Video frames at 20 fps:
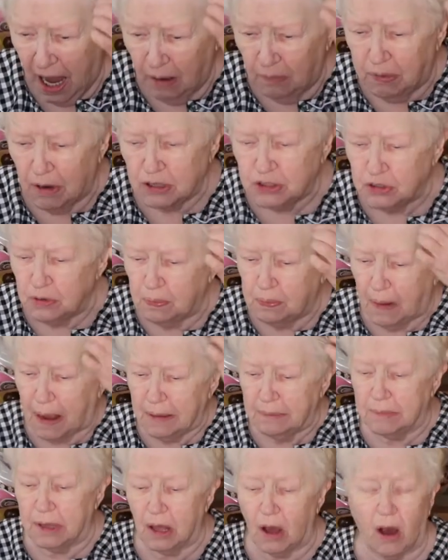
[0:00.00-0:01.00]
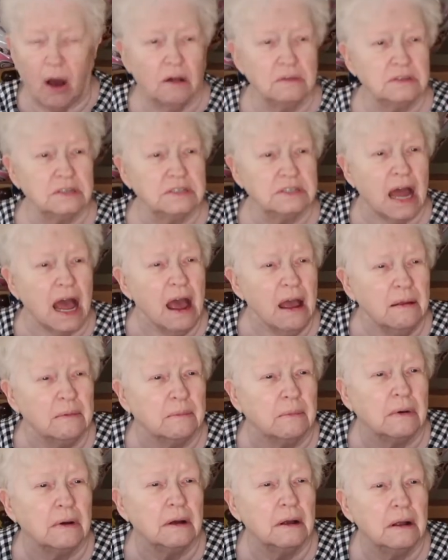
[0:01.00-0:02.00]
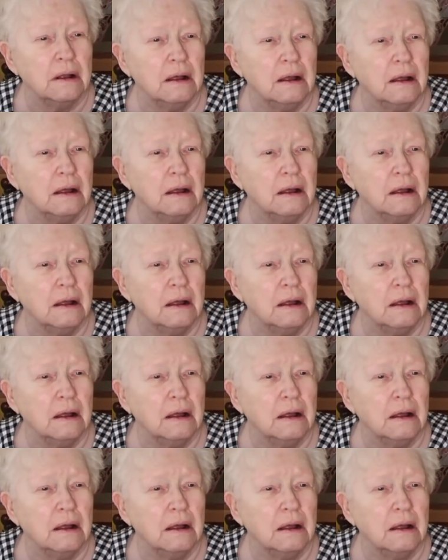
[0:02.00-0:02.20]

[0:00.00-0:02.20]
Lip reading: I want you by me all the time.